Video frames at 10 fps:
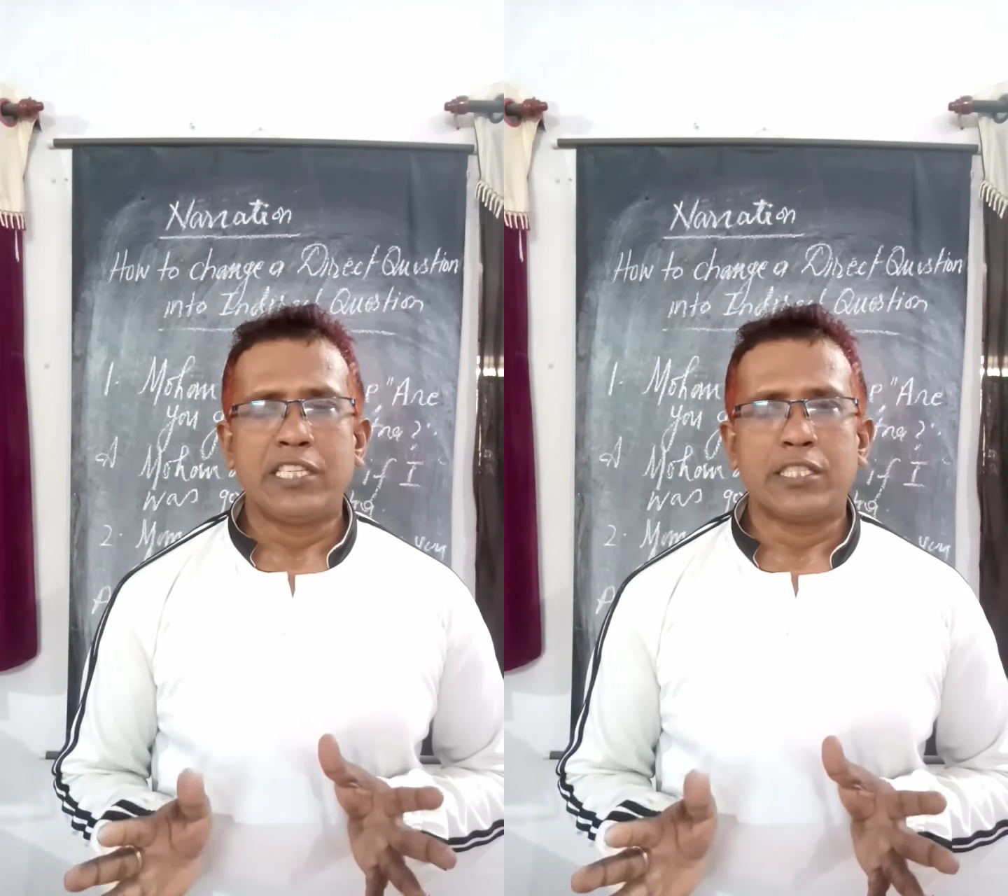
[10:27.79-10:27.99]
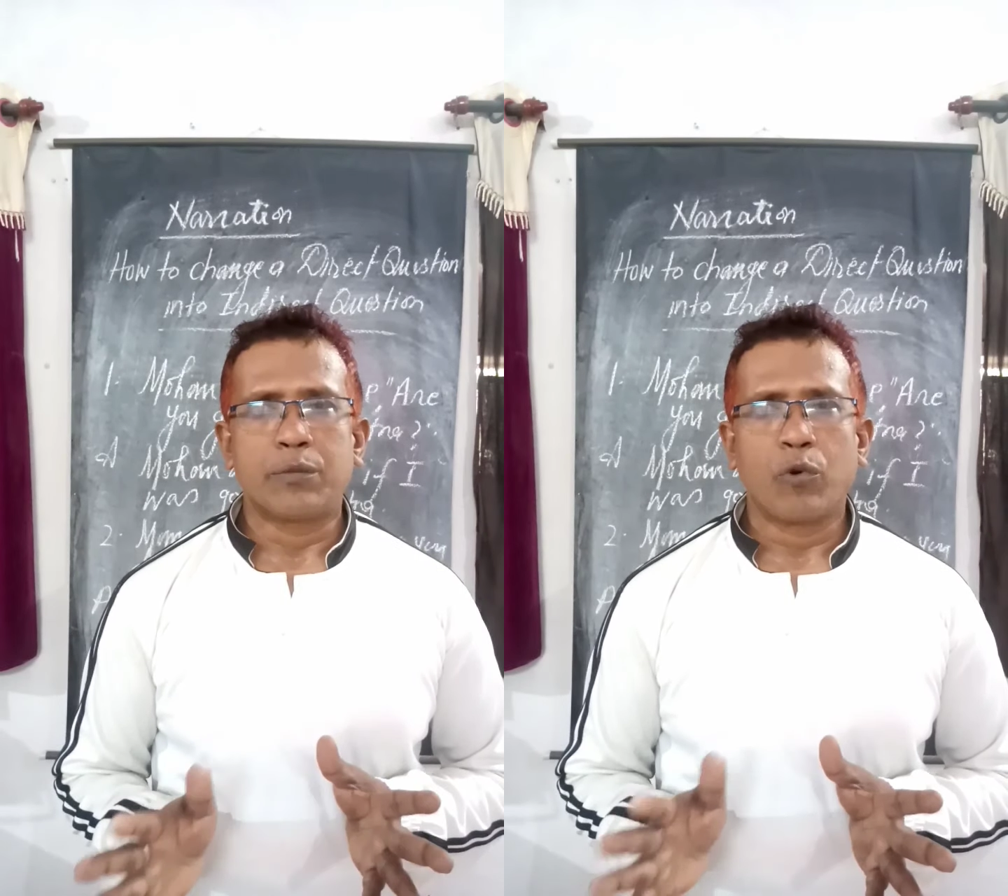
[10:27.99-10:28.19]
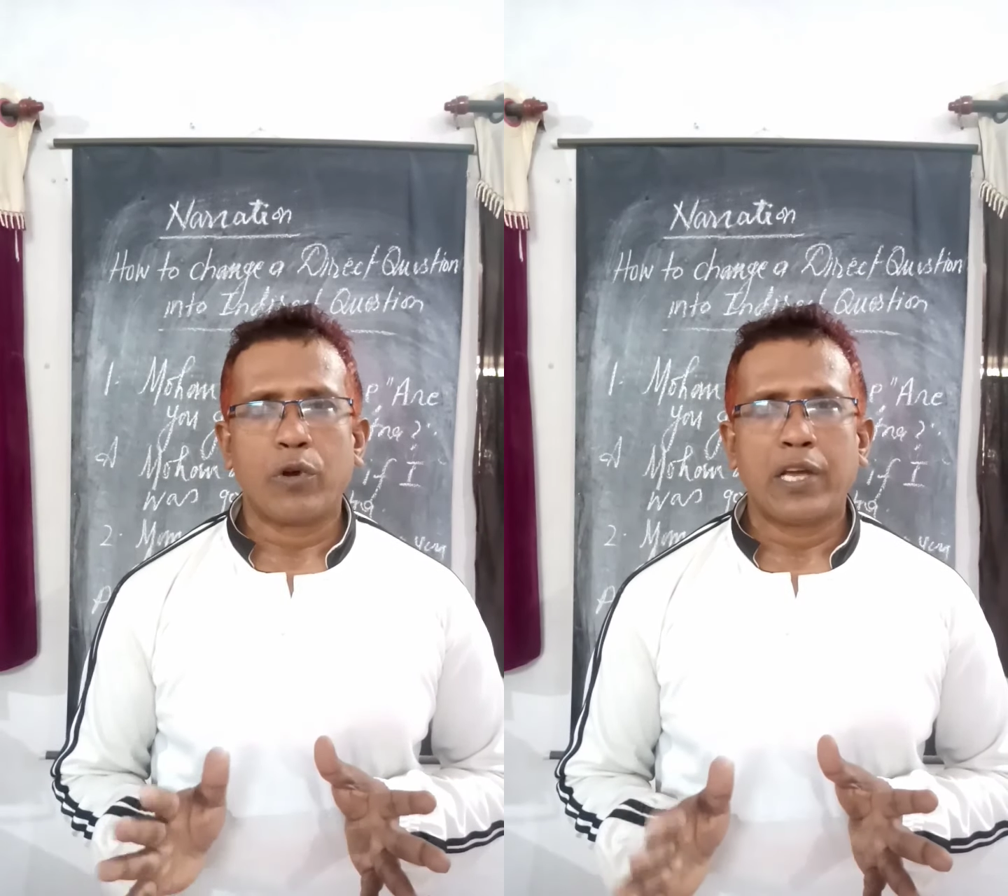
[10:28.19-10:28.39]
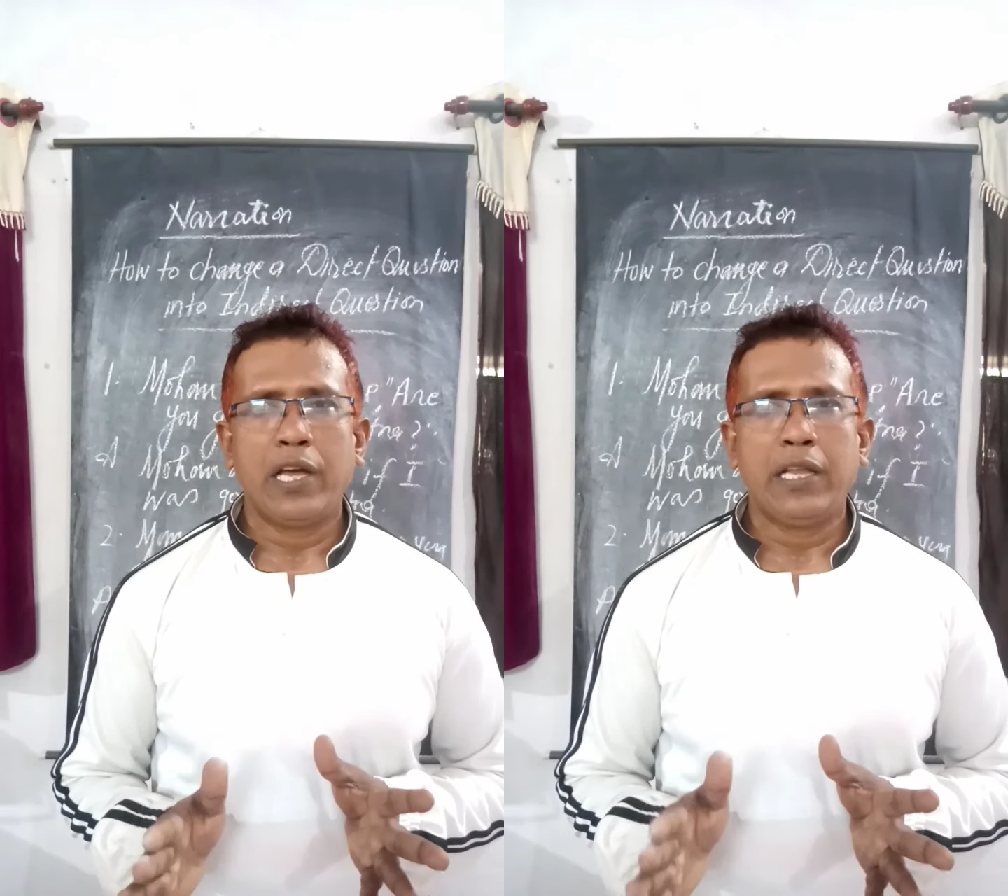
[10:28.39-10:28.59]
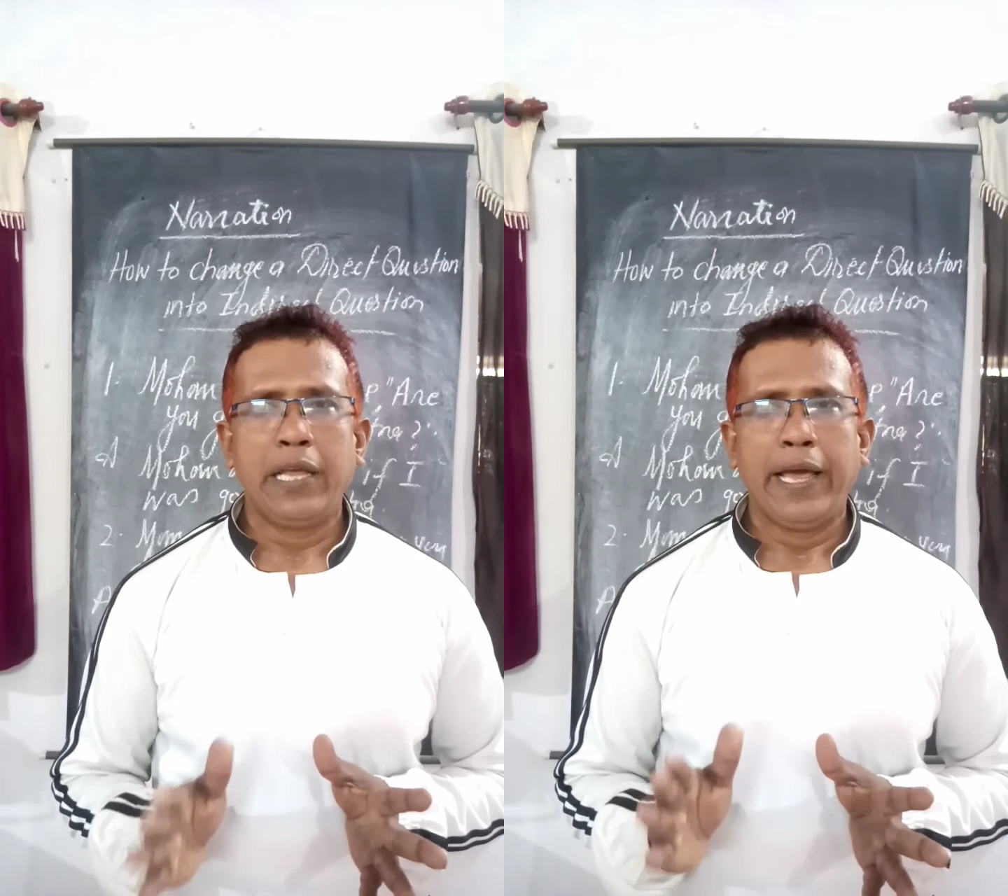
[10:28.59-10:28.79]
is
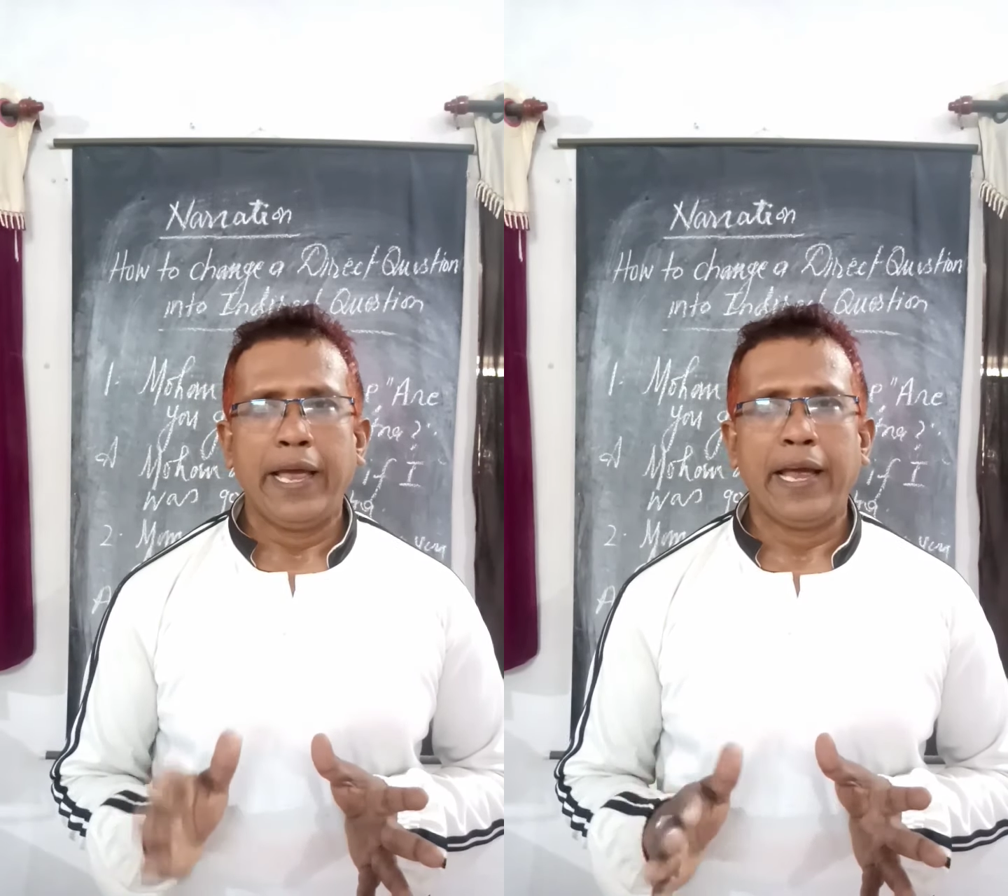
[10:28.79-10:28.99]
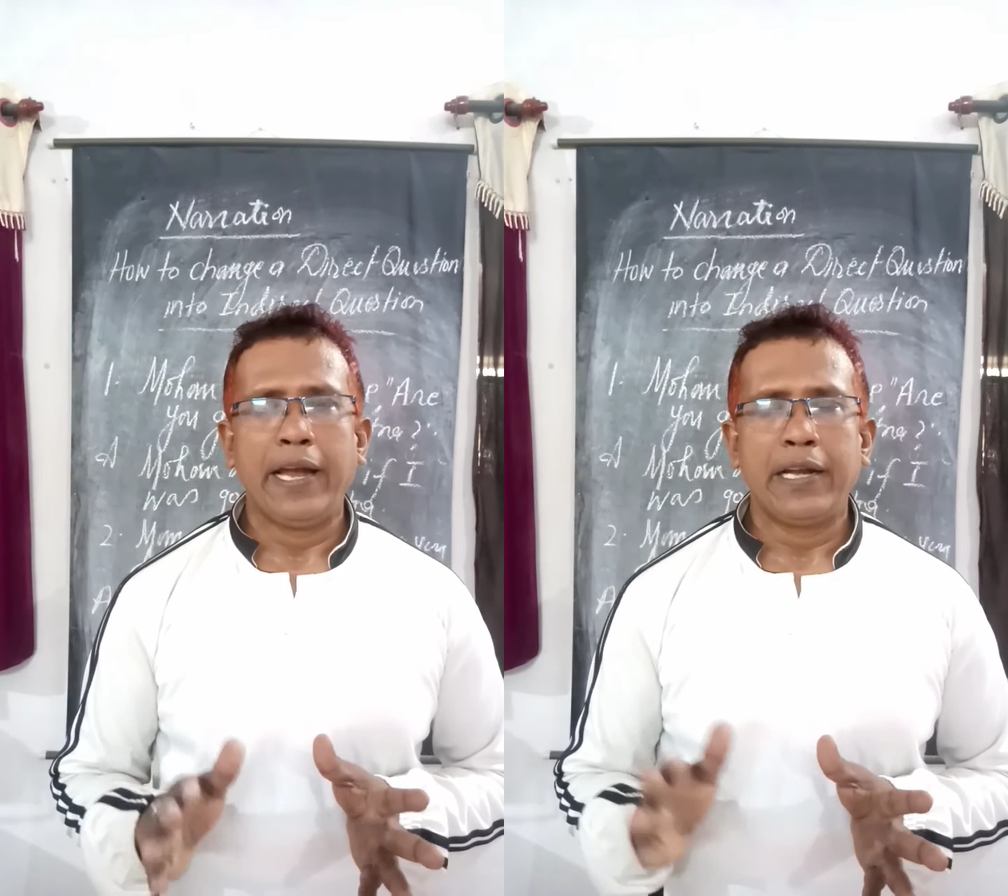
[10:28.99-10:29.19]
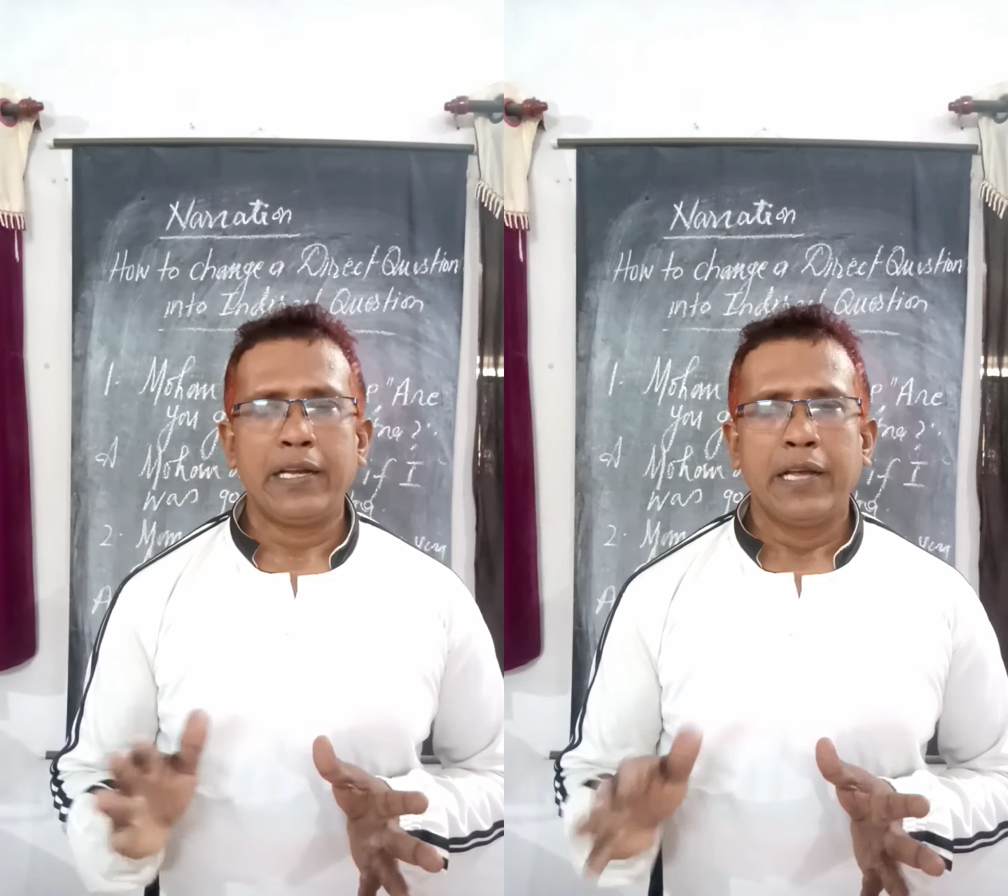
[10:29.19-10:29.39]
broken and